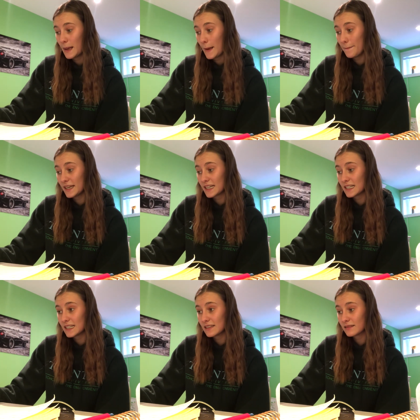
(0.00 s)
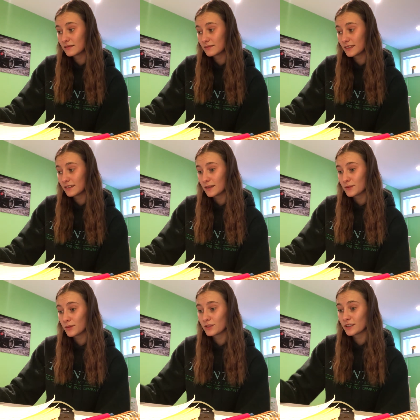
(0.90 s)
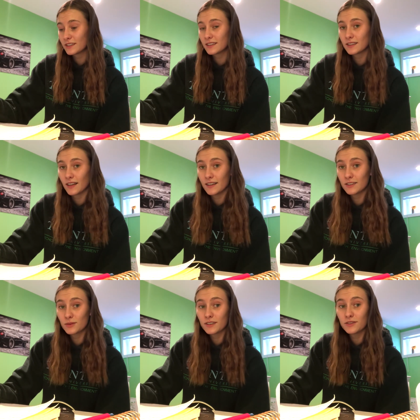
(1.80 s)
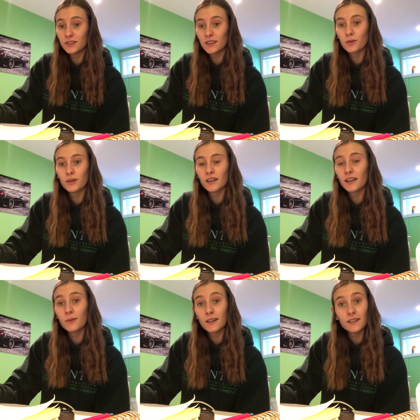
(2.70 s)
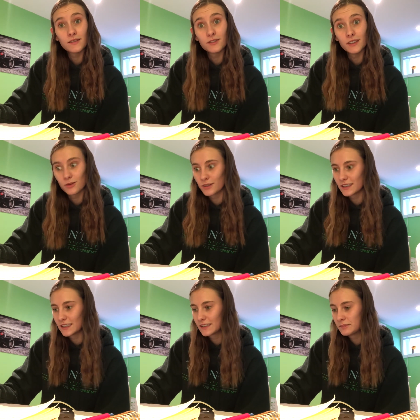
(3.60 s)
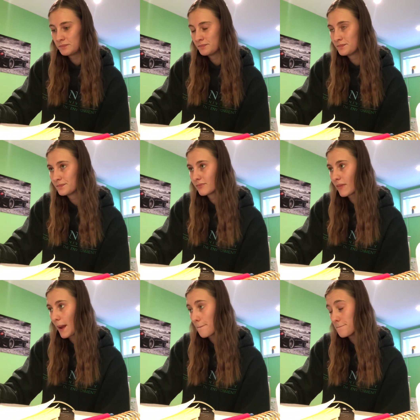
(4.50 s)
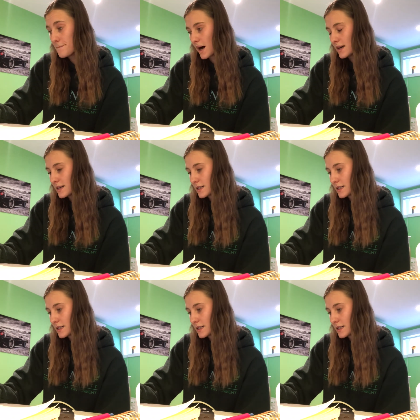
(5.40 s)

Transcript: because my laptop just decides when it feels like working, when it doesn't feel like working. But